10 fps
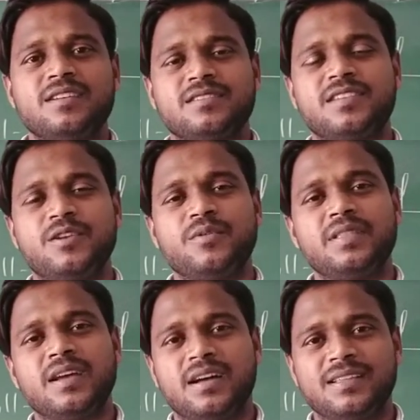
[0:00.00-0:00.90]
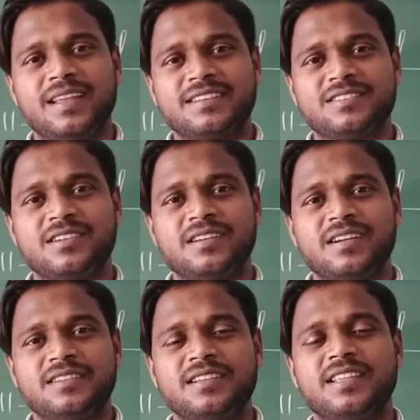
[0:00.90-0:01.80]
See you in the other
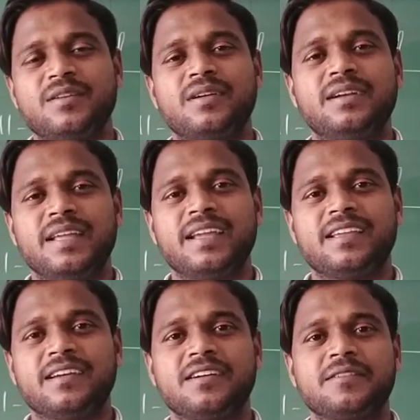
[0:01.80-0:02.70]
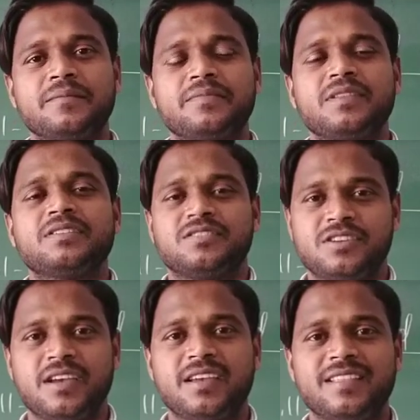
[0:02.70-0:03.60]
lecture. Till then, you can take care.
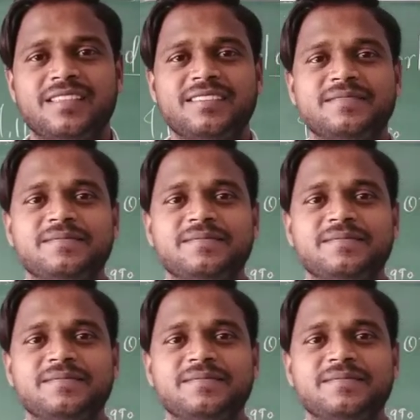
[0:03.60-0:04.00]
Jai Hind.